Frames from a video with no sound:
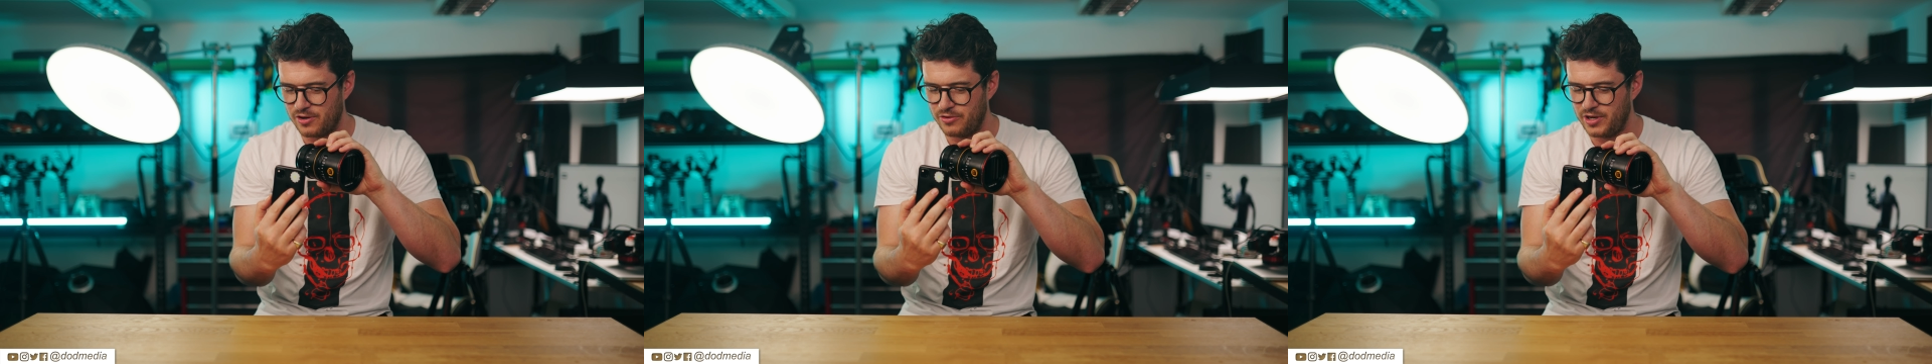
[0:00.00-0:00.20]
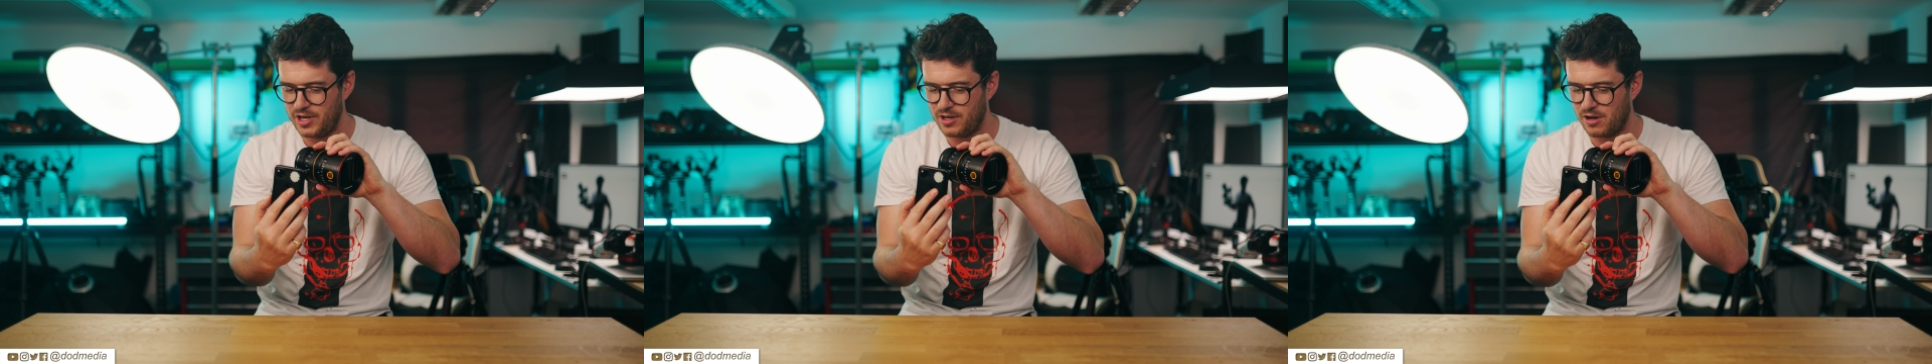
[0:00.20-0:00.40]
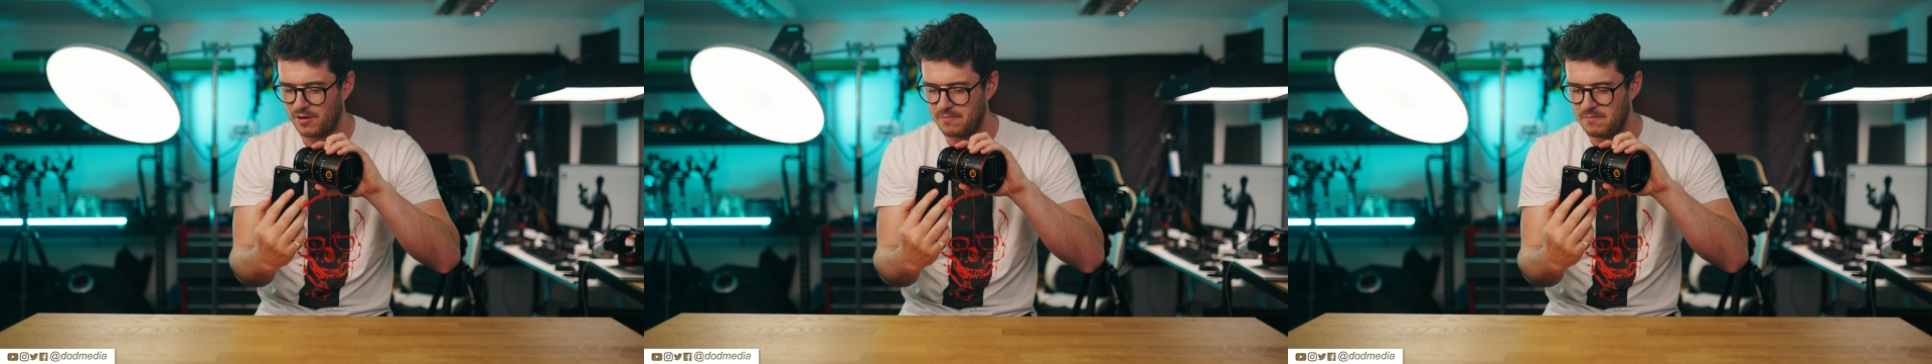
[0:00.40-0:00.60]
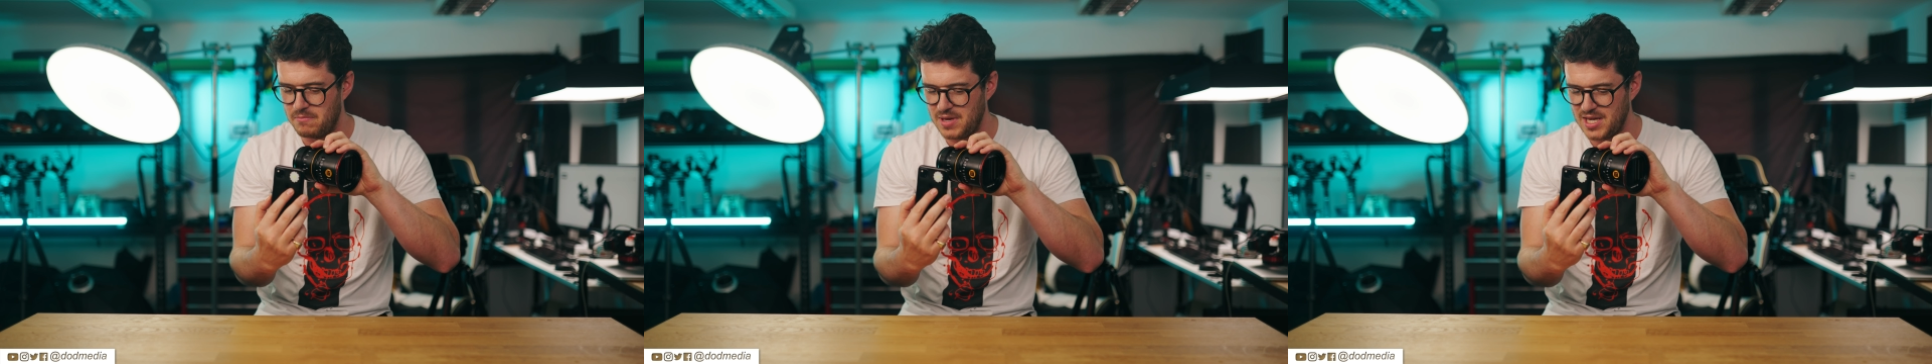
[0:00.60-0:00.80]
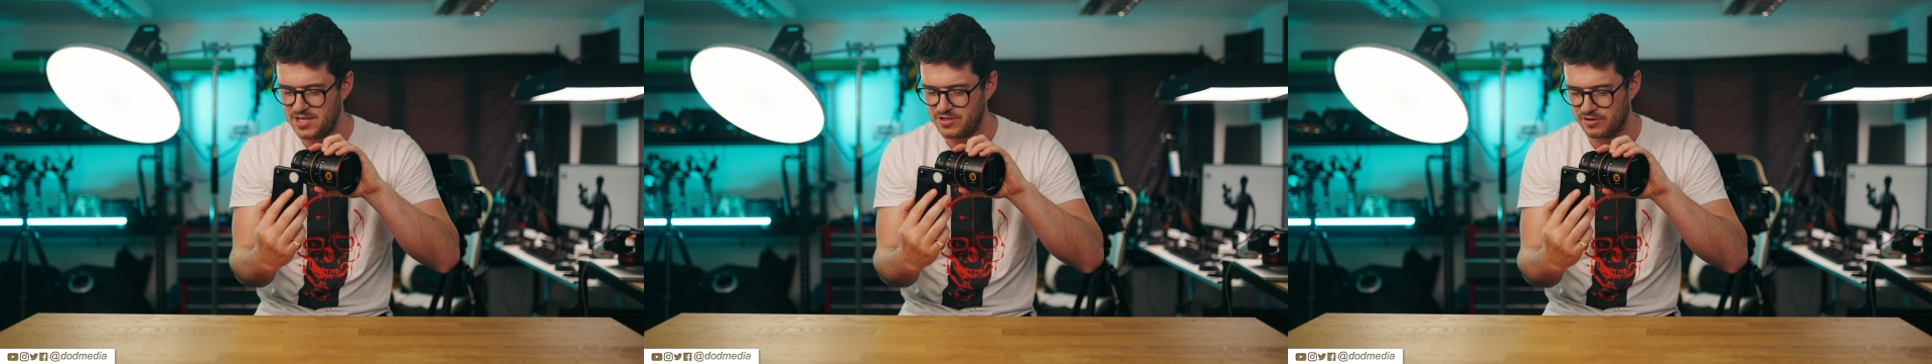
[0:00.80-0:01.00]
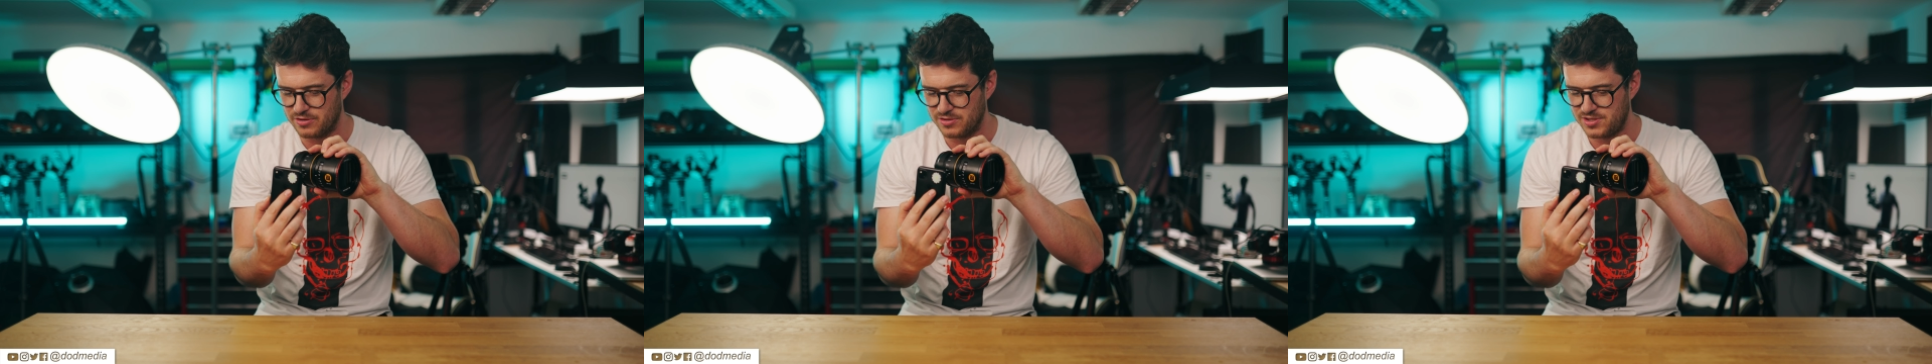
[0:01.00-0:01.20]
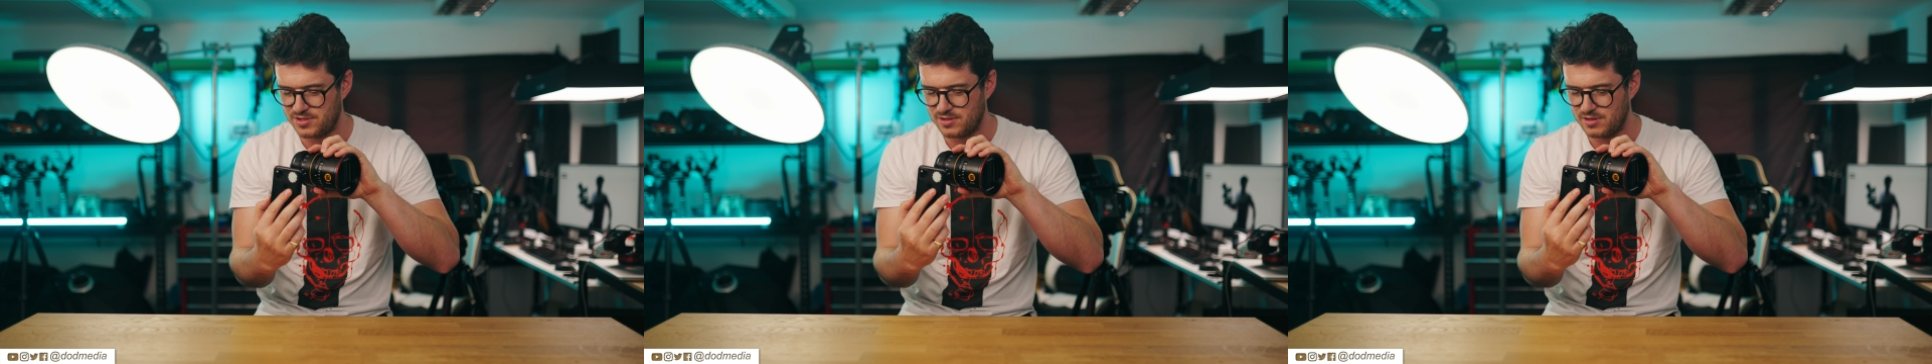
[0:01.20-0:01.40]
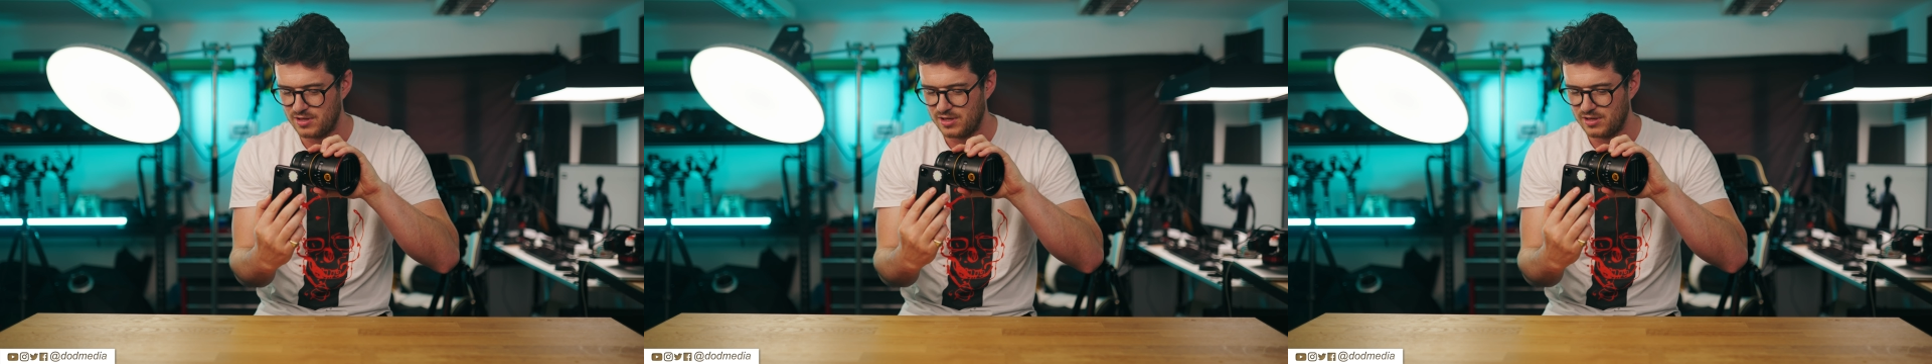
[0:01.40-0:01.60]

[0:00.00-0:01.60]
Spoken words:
only got meters